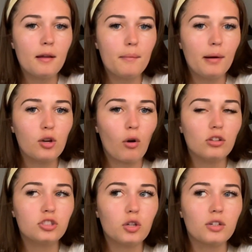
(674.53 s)
but you
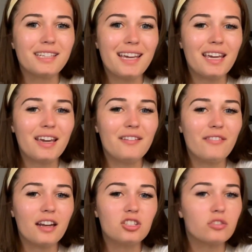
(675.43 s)
also are taking
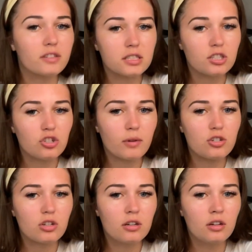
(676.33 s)
advantage of the
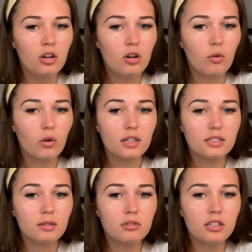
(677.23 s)
situation or is
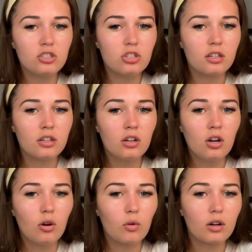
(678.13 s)
it religion
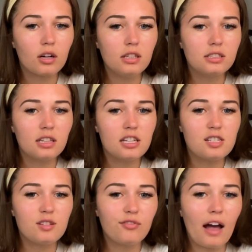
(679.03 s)
or is it
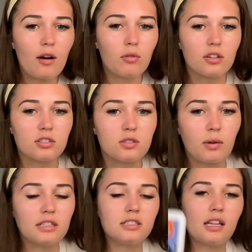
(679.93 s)
these flowers where
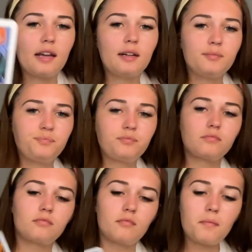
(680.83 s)
it's like
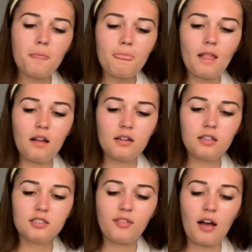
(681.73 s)

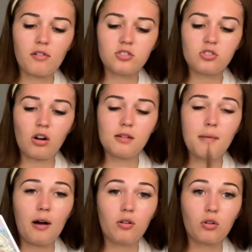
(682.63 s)
because flowers are all
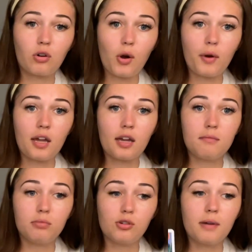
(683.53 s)
about growing and
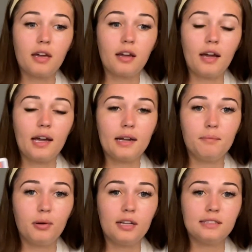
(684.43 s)
blooming and
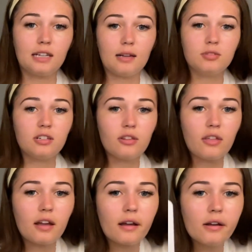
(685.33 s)
putting times into
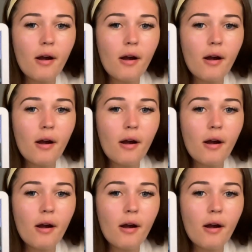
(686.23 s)
things